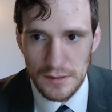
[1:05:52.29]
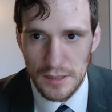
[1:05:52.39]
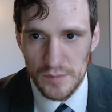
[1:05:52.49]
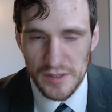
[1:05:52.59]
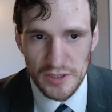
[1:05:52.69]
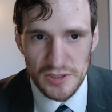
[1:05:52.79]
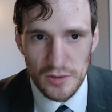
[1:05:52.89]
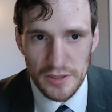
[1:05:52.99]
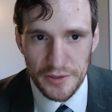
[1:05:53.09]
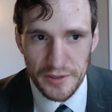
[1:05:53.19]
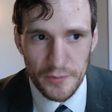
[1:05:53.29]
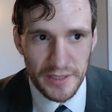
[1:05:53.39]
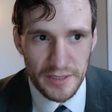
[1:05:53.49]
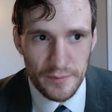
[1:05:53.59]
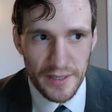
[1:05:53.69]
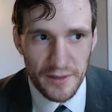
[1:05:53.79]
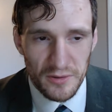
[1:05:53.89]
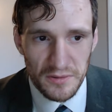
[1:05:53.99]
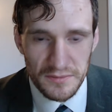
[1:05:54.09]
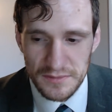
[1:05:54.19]
I mean, they're so clearly winning the
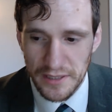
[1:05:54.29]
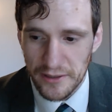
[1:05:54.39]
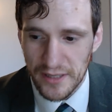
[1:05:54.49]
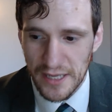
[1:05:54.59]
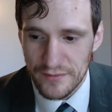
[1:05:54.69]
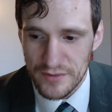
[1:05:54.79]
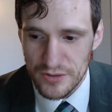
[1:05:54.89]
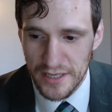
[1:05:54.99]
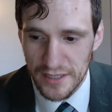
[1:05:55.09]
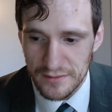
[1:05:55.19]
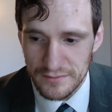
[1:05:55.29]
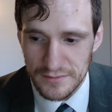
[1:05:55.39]
battle. They already have a dragon.